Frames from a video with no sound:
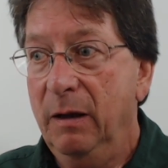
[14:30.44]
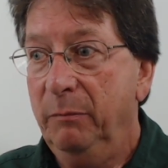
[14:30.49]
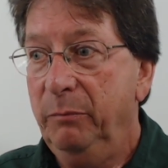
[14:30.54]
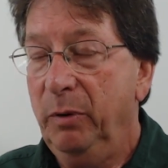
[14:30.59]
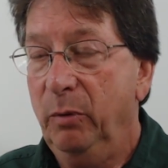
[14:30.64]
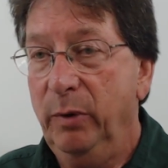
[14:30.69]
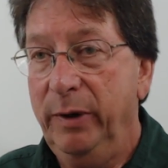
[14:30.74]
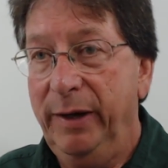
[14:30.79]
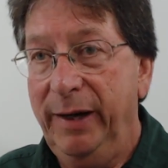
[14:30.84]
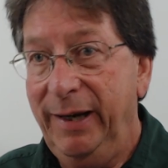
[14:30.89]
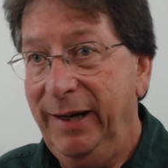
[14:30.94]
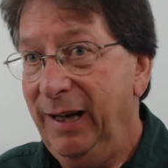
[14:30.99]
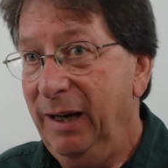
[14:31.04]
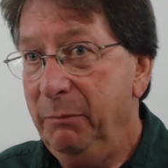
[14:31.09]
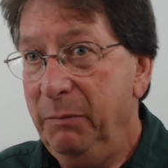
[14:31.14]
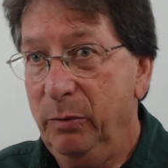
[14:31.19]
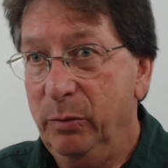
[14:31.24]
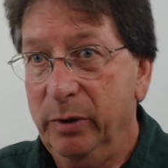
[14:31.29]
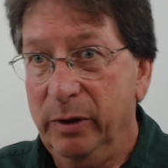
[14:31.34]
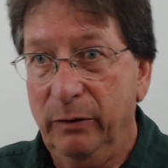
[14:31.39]
But when they hit
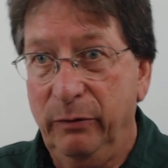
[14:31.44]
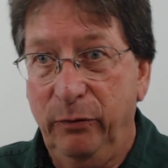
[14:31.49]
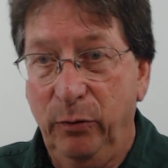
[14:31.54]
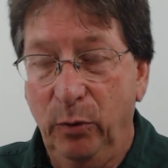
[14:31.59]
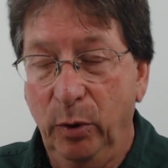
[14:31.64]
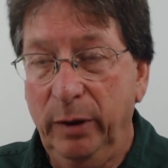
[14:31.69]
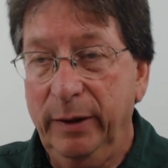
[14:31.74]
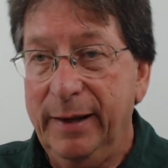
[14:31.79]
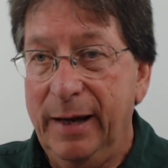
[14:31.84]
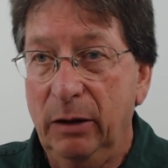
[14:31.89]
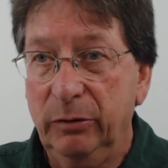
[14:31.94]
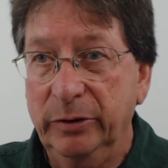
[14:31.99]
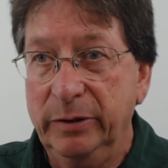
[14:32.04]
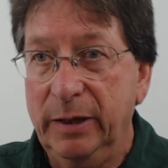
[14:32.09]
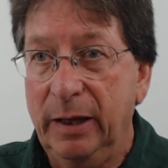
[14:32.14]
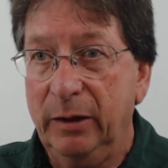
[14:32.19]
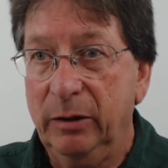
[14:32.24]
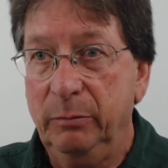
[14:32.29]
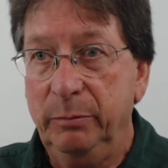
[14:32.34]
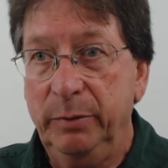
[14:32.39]
me with a
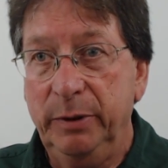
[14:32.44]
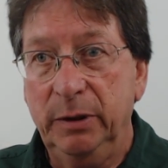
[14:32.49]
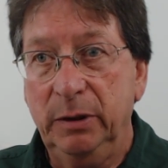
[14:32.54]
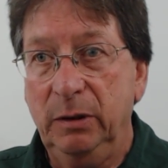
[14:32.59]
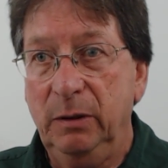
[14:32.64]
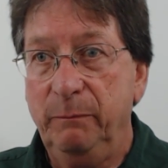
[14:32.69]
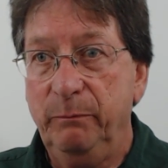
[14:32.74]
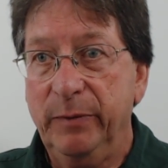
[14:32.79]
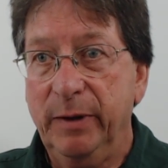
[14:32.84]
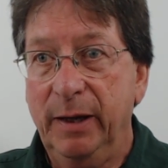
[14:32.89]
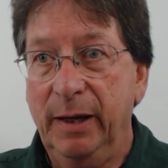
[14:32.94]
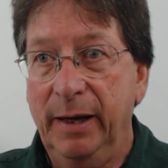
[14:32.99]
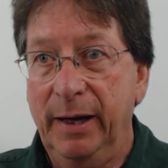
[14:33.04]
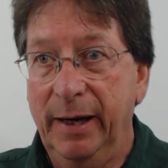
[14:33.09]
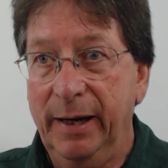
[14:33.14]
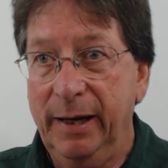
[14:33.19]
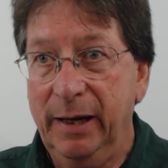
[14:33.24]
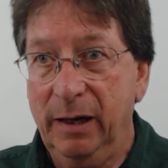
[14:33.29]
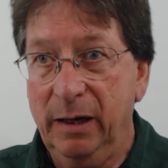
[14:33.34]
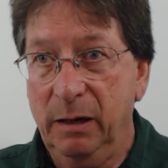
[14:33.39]
$4,000 bill and
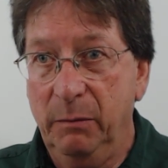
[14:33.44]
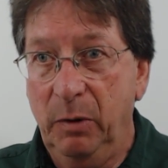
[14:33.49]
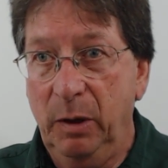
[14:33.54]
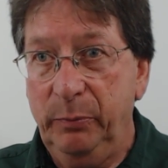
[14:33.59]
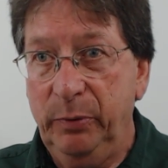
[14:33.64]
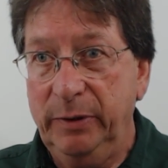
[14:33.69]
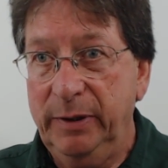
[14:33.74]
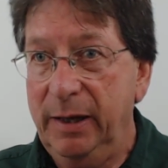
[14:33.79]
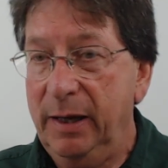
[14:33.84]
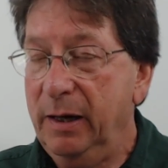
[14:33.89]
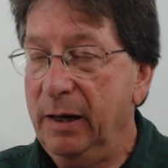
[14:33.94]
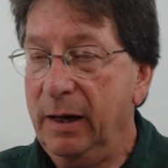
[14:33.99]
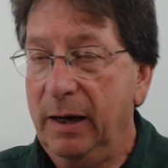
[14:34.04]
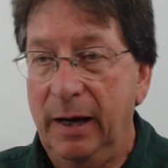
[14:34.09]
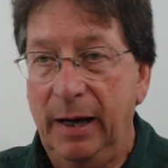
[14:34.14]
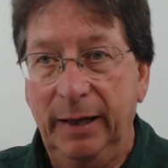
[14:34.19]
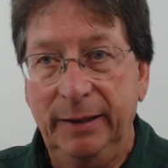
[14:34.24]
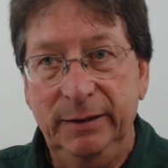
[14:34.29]
I got to come up with that,